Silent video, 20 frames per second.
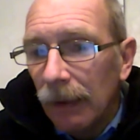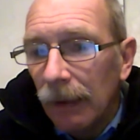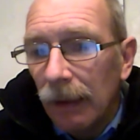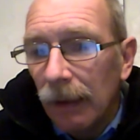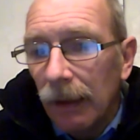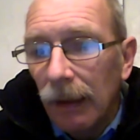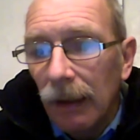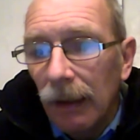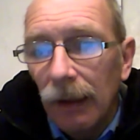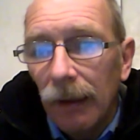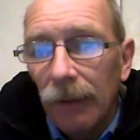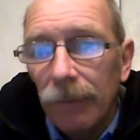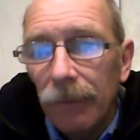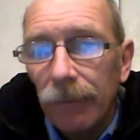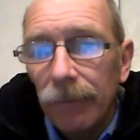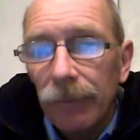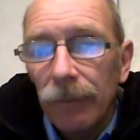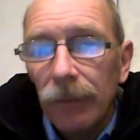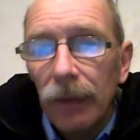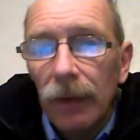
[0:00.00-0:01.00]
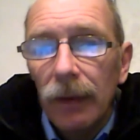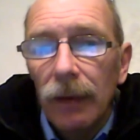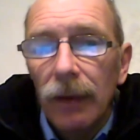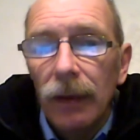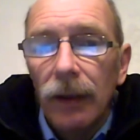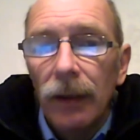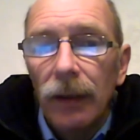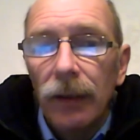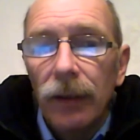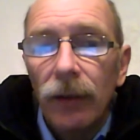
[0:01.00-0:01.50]
The
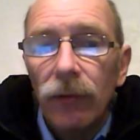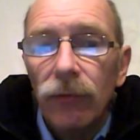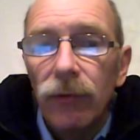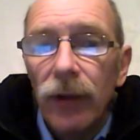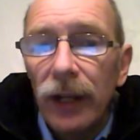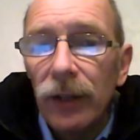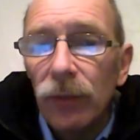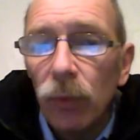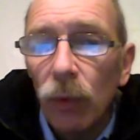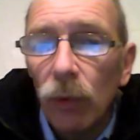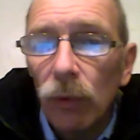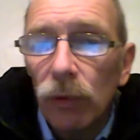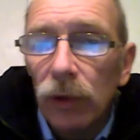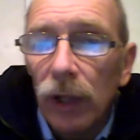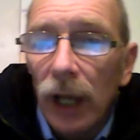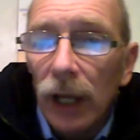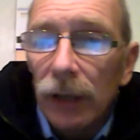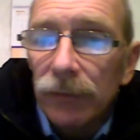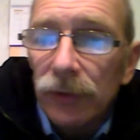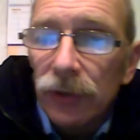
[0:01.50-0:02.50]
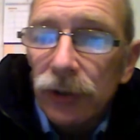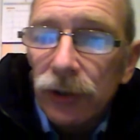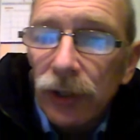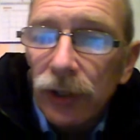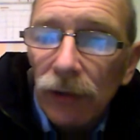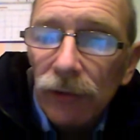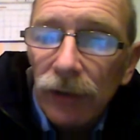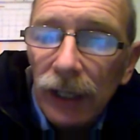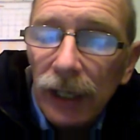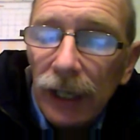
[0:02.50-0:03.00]
Redwall
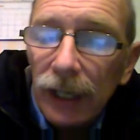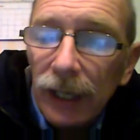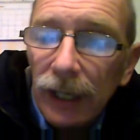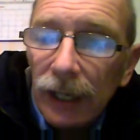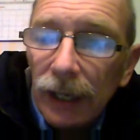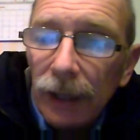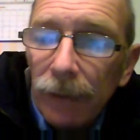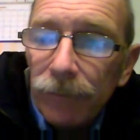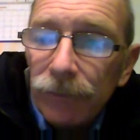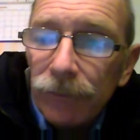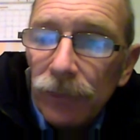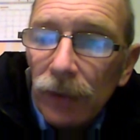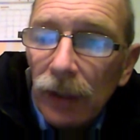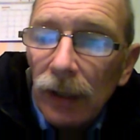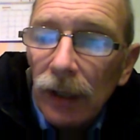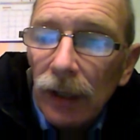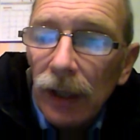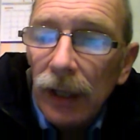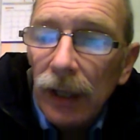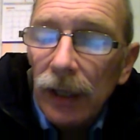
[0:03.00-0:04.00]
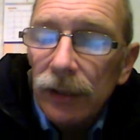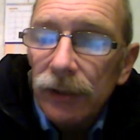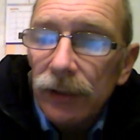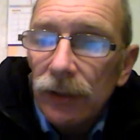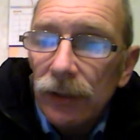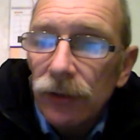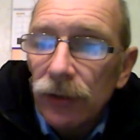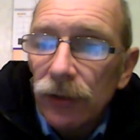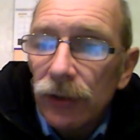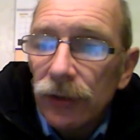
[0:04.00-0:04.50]
limestone here is
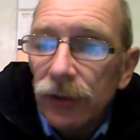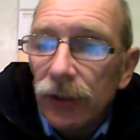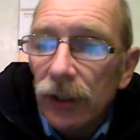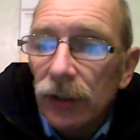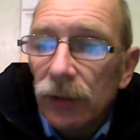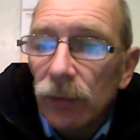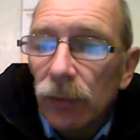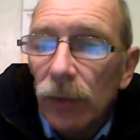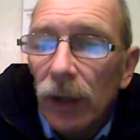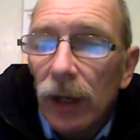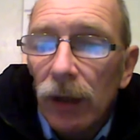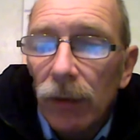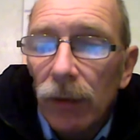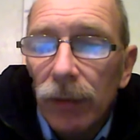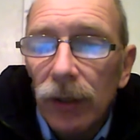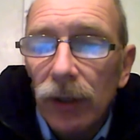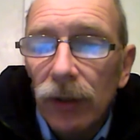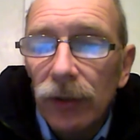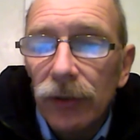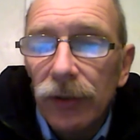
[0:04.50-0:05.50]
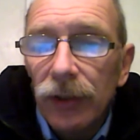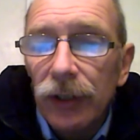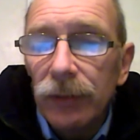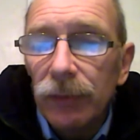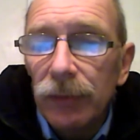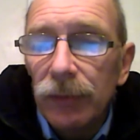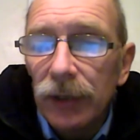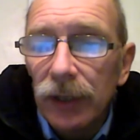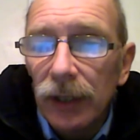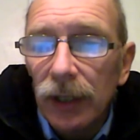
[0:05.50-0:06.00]
interesting as well, because this
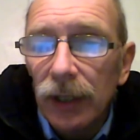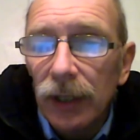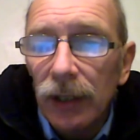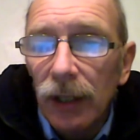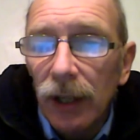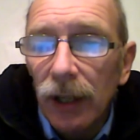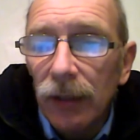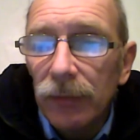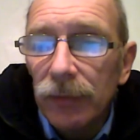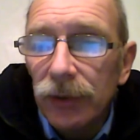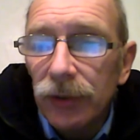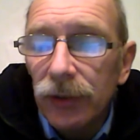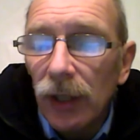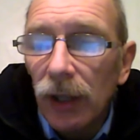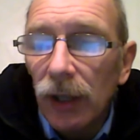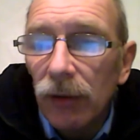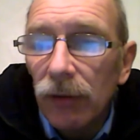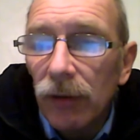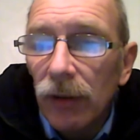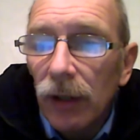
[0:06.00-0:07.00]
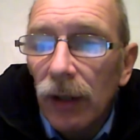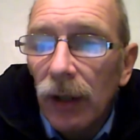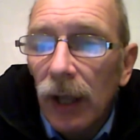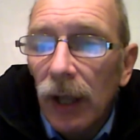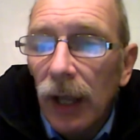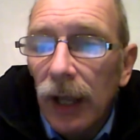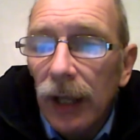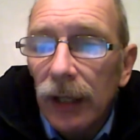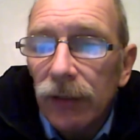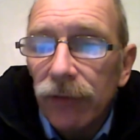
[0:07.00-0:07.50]
particular limestone
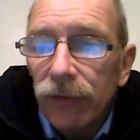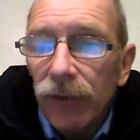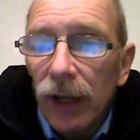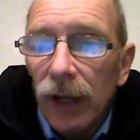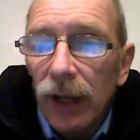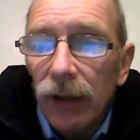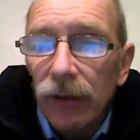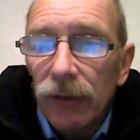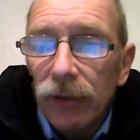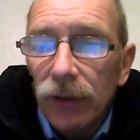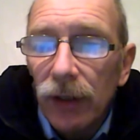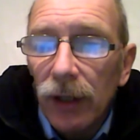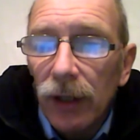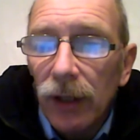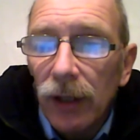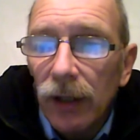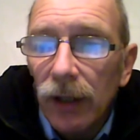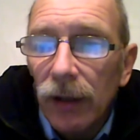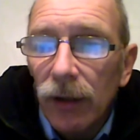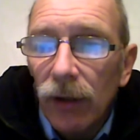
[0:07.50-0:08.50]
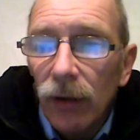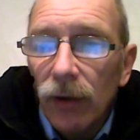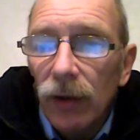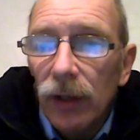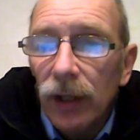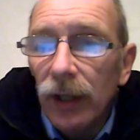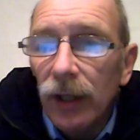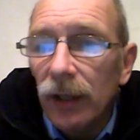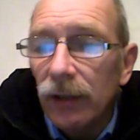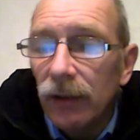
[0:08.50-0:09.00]
is found
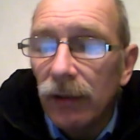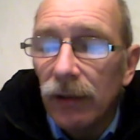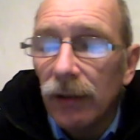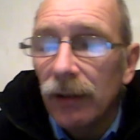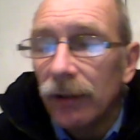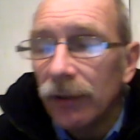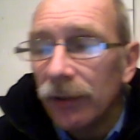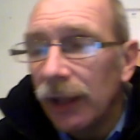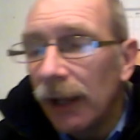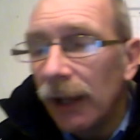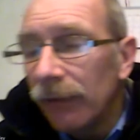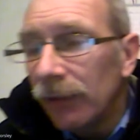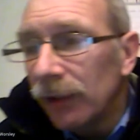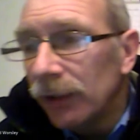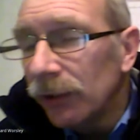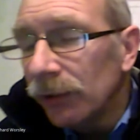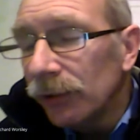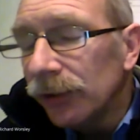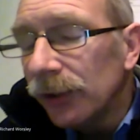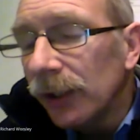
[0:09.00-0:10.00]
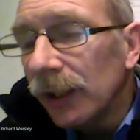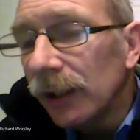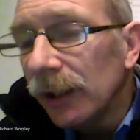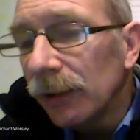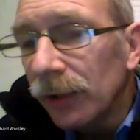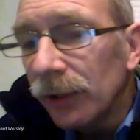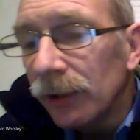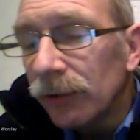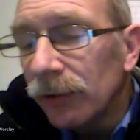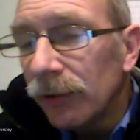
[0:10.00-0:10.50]
in Devon. You see it
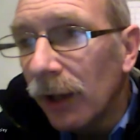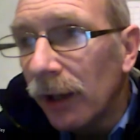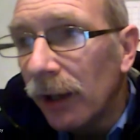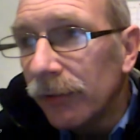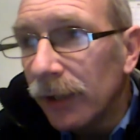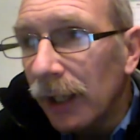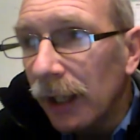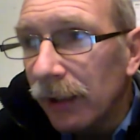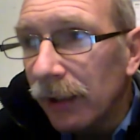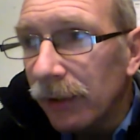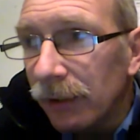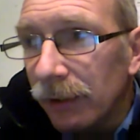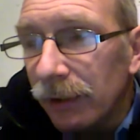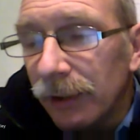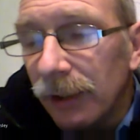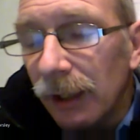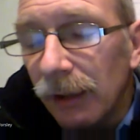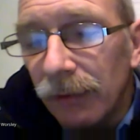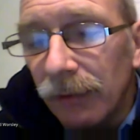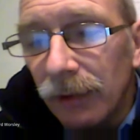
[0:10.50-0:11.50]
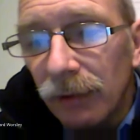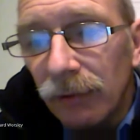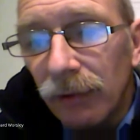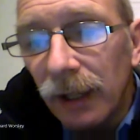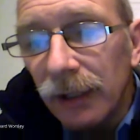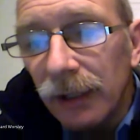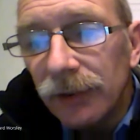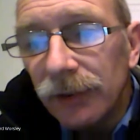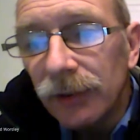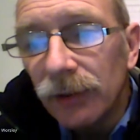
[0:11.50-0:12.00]
when you drive down into Devon, the
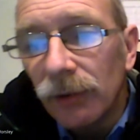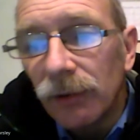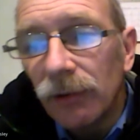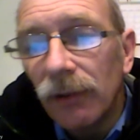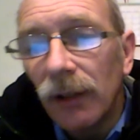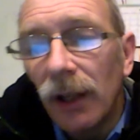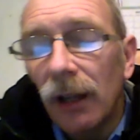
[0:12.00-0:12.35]
red sort of